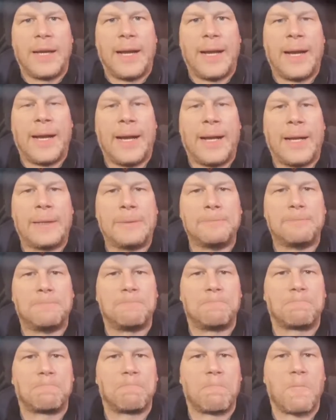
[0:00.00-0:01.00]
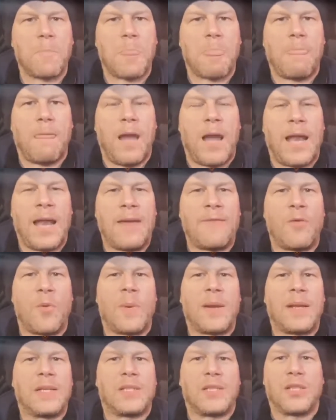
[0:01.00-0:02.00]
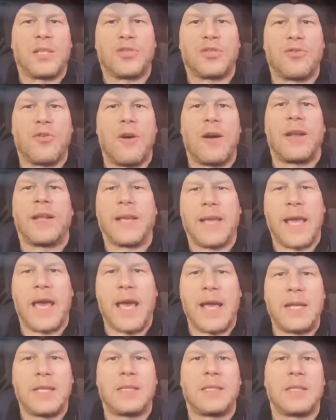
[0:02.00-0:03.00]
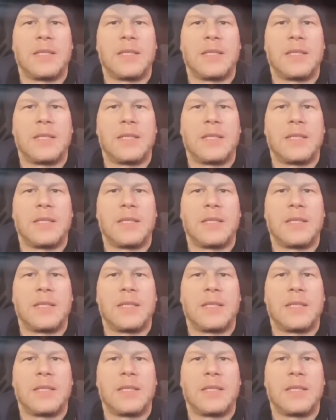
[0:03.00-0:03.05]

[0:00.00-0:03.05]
and everyone is just trying to get